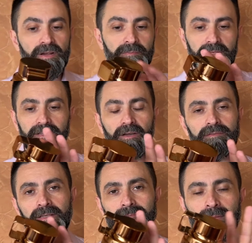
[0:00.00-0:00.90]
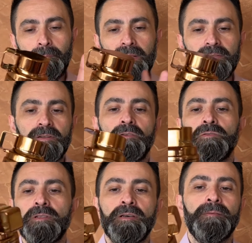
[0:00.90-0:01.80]
I mean the, the, the pattern
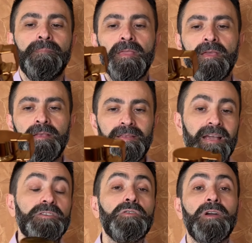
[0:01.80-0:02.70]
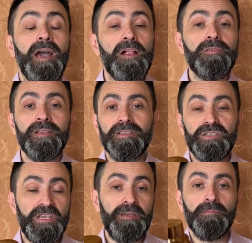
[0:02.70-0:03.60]
on the the actual coloring
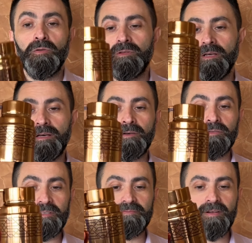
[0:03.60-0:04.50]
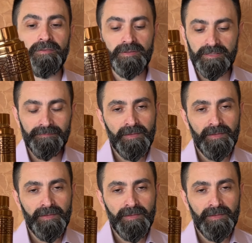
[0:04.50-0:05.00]
scheme on the on this fragrance.